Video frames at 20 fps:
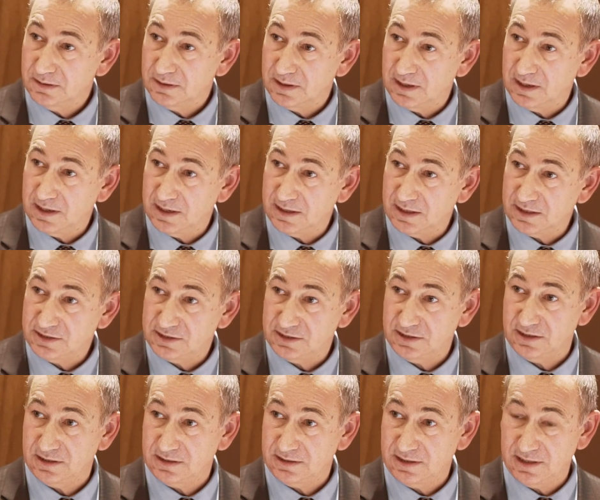And
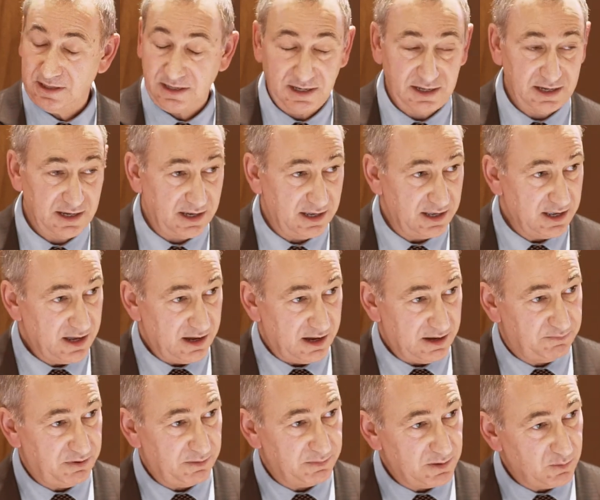I
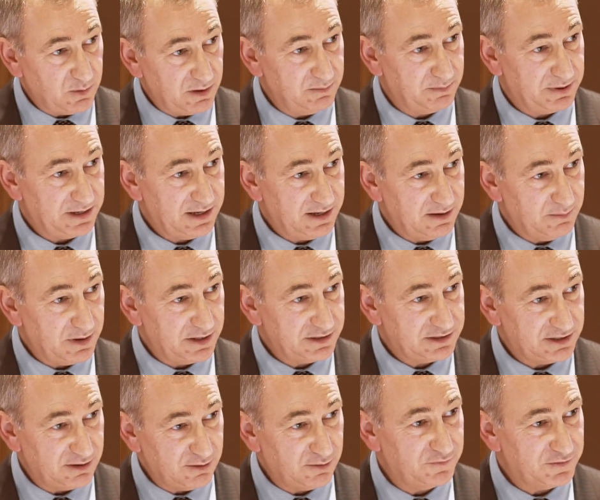probably won't be here
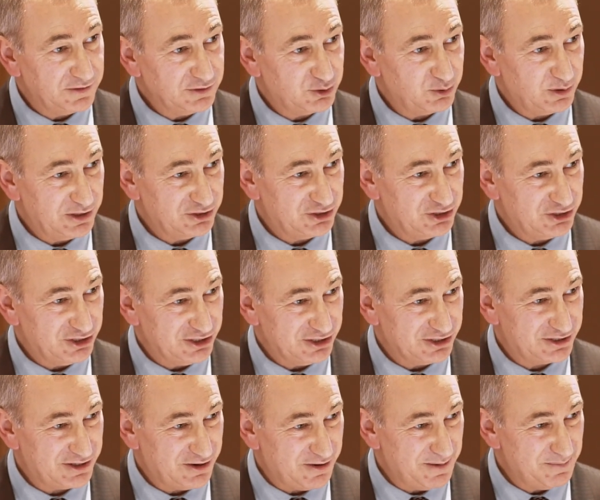myself in 20
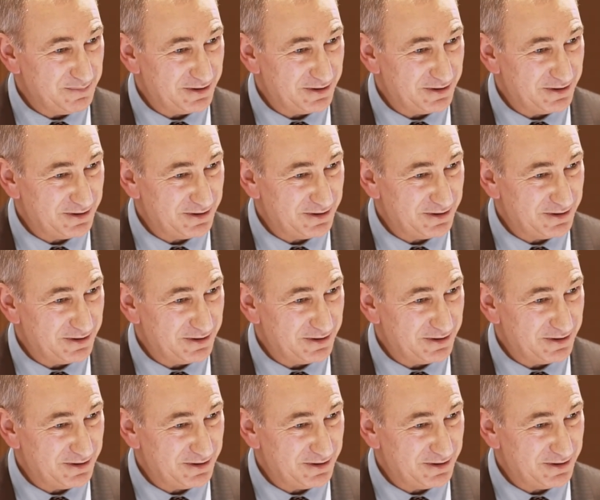years' time,